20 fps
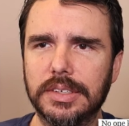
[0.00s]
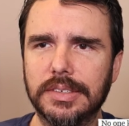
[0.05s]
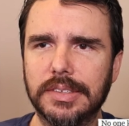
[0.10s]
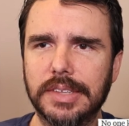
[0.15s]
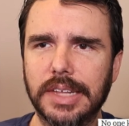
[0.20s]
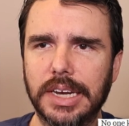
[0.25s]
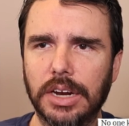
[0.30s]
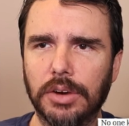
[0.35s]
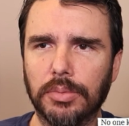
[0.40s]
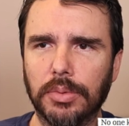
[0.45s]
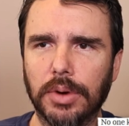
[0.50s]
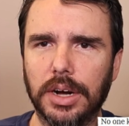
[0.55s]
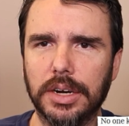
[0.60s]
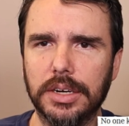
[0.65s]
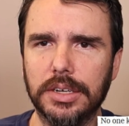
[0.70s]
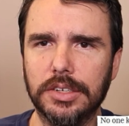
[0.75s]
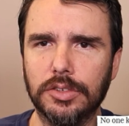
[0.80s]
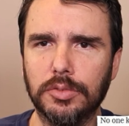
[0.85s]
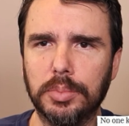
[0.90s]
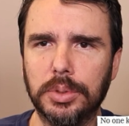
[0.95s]
is that Iran
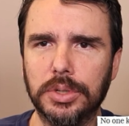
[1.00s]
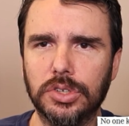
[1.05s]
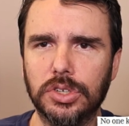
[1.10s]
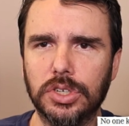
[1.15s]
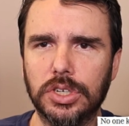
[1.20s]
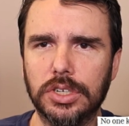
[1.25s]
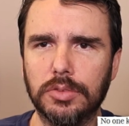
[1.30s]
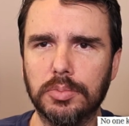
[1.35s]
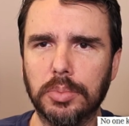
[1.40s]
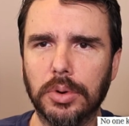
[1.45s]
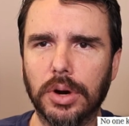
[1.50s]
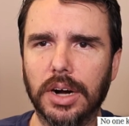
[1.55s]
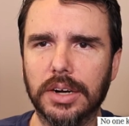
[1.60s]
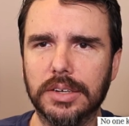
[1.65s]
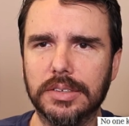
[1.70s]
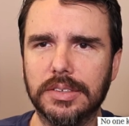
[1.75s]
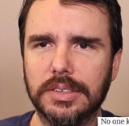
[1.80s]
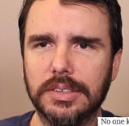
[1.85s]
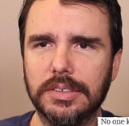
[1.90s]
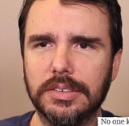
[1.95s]
has pushed its
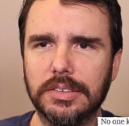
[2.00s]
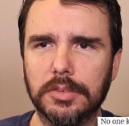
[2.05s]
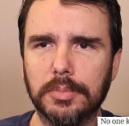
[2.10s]
proxies